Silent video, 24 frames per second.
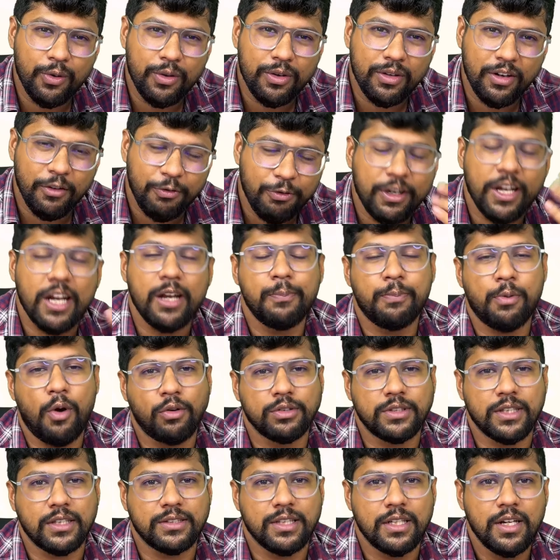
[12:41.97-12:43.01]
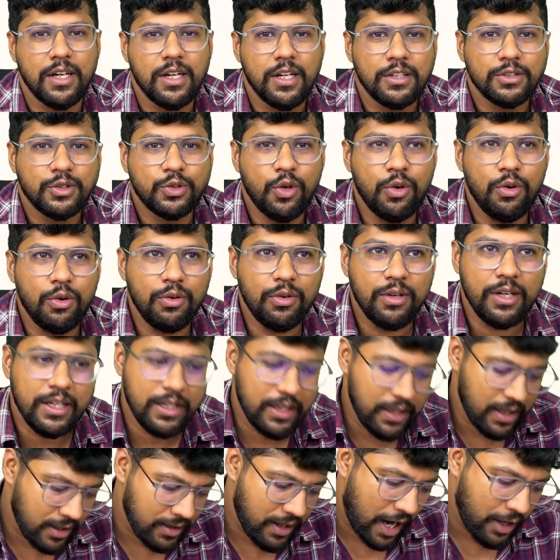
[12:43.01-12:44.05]
difficult process. So
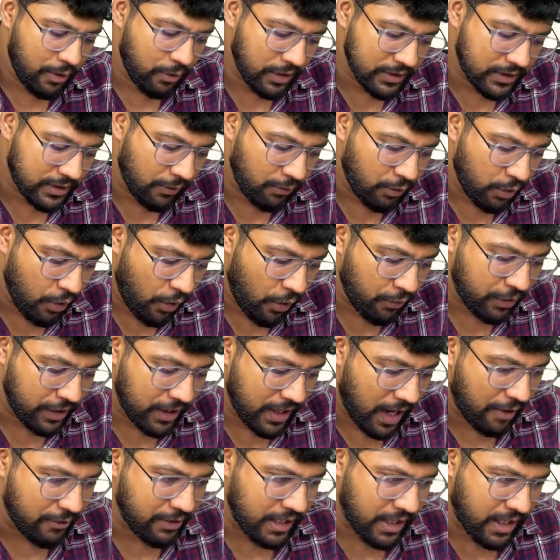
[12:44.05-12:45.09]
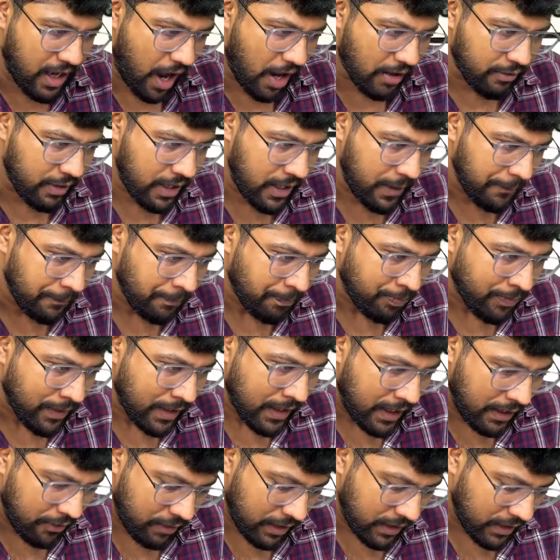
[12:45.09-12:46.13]
that was the view of Iravati Karve.
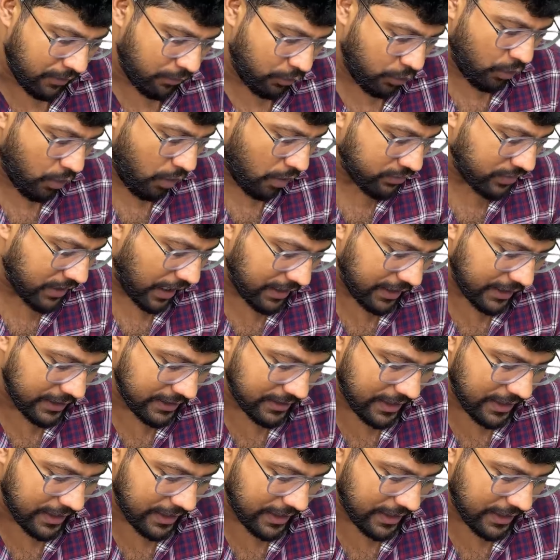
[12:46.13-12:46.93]
Even the view of Satish